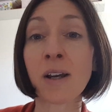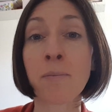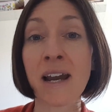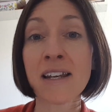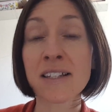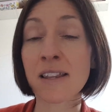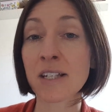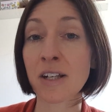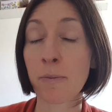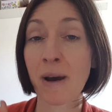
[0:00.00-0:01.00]
may
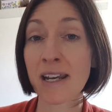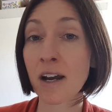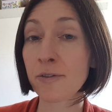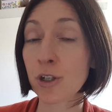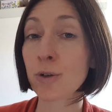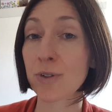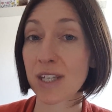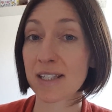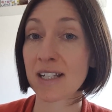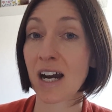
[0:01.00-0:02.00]
have used
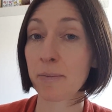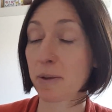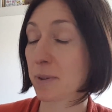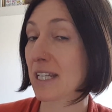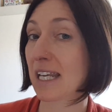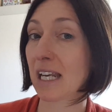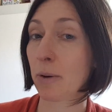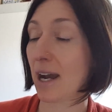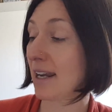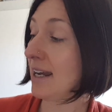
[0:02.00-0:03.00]
this time in a particular
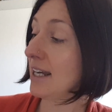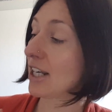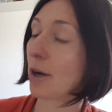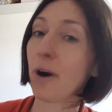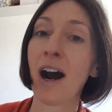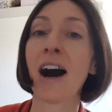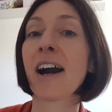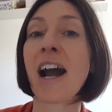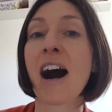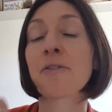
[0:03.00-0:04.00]
way.
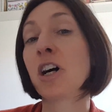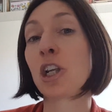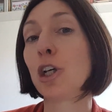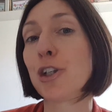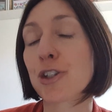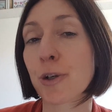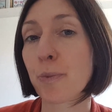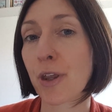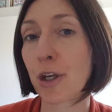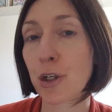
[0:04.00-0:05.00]
I have learnt
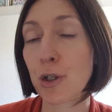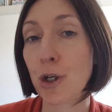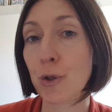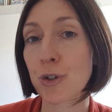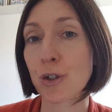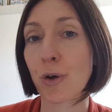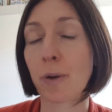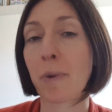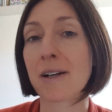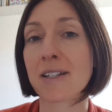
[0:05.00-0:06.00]
something new
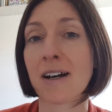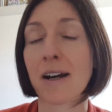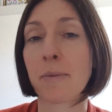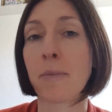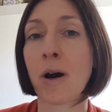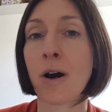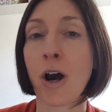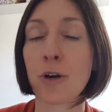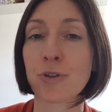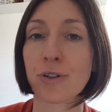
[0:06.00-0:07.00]
during my time at
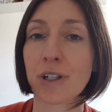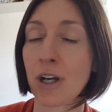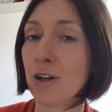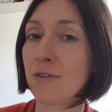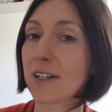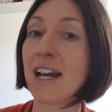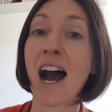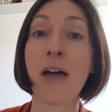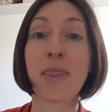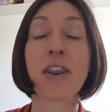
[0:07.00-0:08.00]
home during COVID,
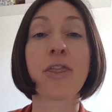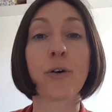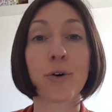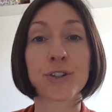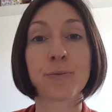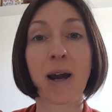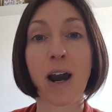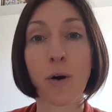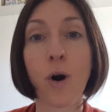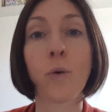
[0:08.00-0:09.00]
and then thought
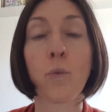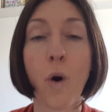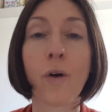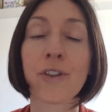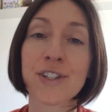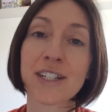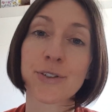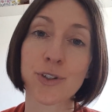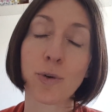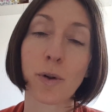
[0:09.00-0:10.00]
about what the
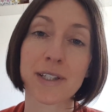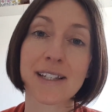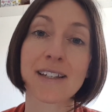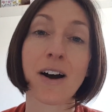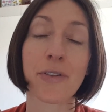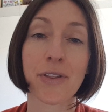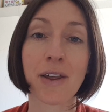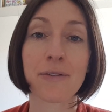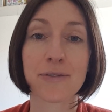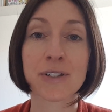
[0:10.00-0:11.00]
skills and qualities are that
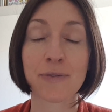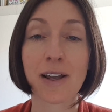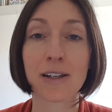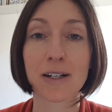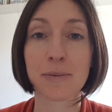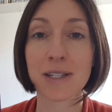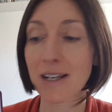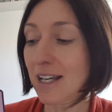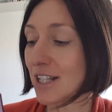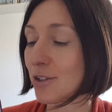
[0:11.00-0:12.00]
they've developed.
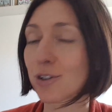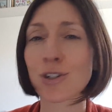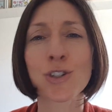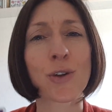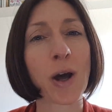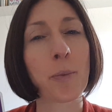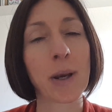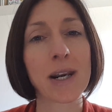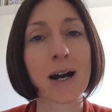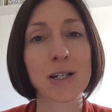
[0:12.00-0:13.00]
So I just thought that would
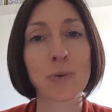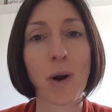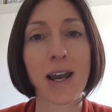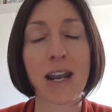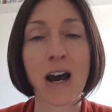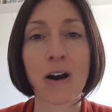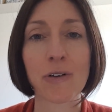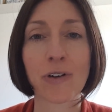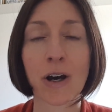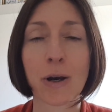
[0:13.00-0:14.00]
be a nice way
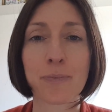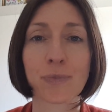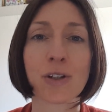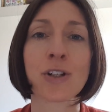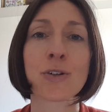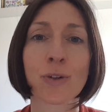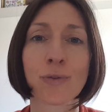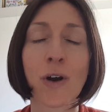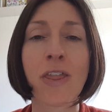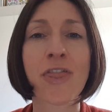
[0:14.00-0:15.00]
of
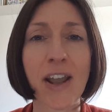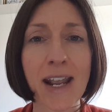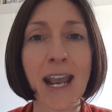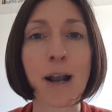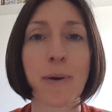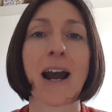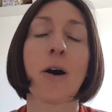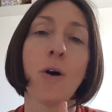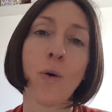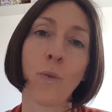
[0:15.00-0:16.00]
sort of thinking
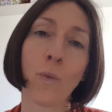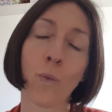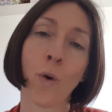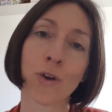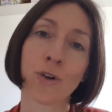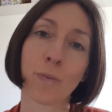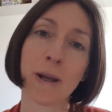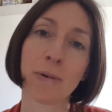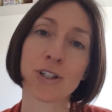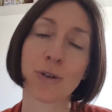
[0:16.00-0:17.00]
about what young
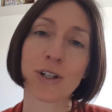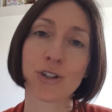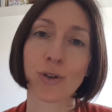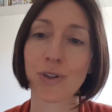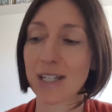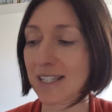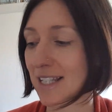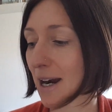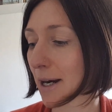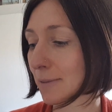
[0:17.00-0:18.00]
people are doing during this
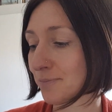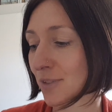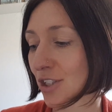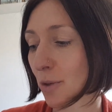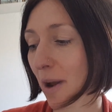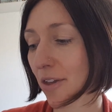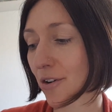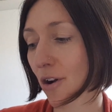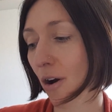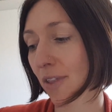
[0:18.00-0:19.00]
time. So whether
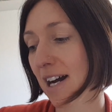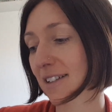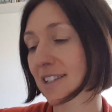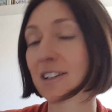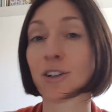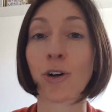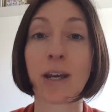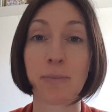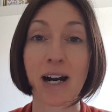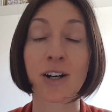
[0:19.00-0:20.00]
or not that's
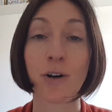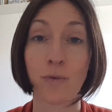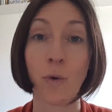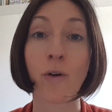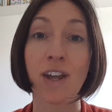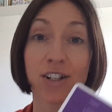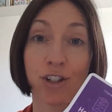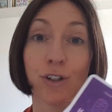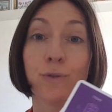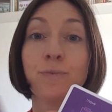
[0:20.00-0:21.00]
looking back at what they
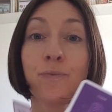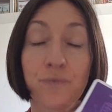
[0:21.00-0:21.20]
do